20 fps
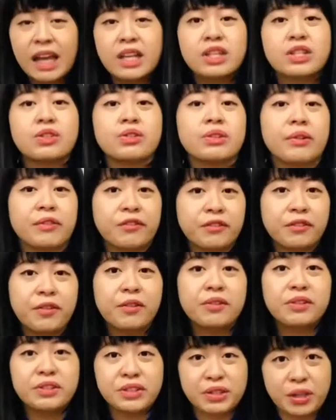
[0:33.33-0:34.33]
So the
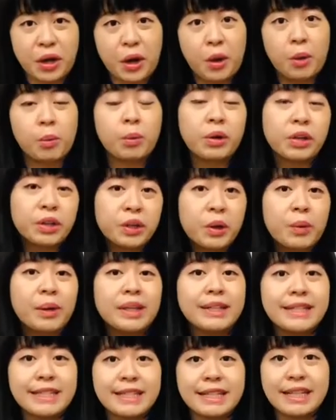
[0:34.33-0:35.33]
first song we're
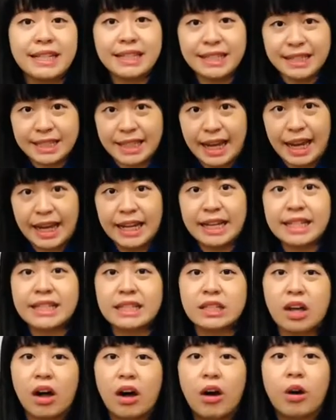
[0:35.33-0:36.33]
going to sing today is
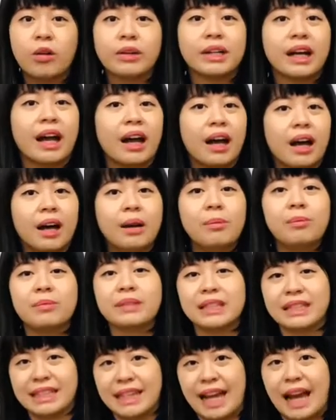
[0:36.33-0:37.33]
called Up,
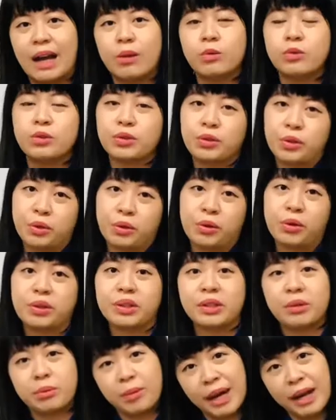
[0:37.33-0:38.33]
Down,
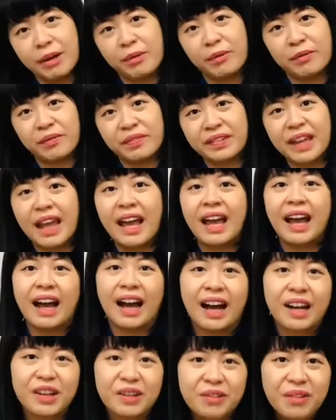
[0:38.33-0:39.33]
Turn Around.
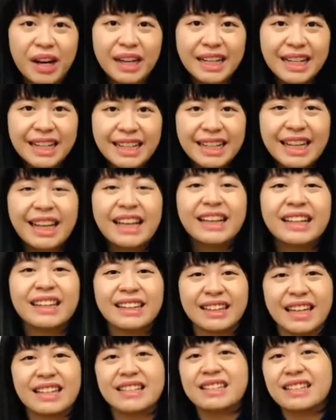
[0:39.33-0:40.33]
Are you ready?
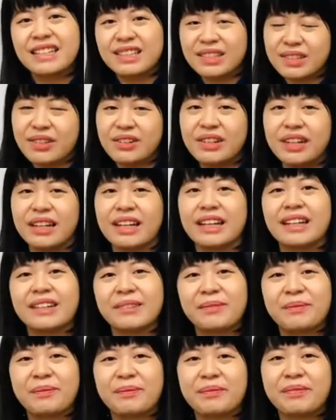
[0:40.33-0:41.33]
Let's get started.
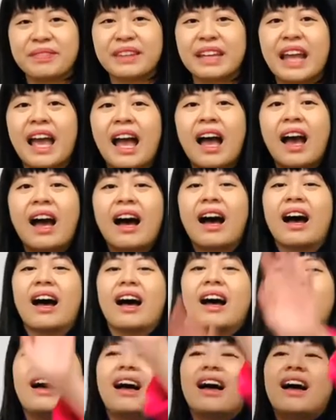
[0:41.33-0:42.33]

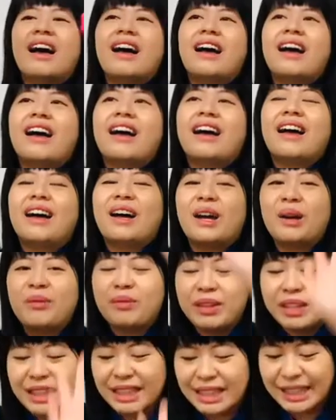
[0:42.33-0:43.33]

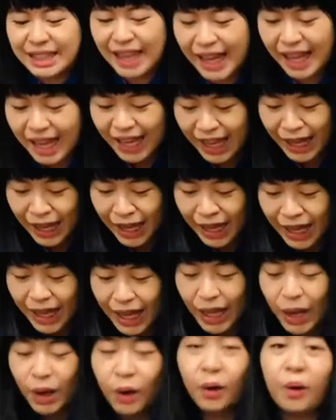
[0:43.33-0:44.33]
Up,
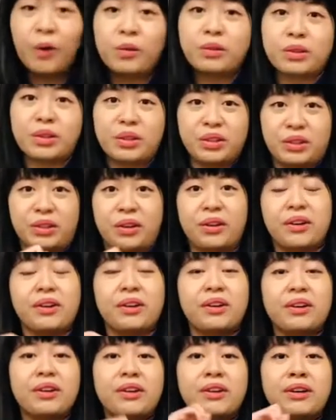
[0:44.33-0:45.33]
down,
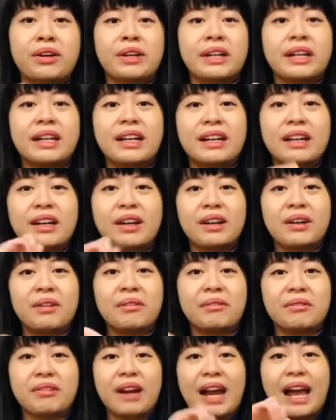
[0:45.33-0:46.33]
turn
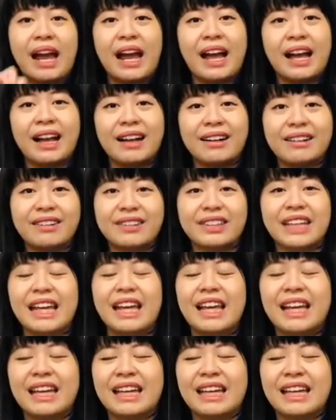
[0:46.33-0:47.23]
around,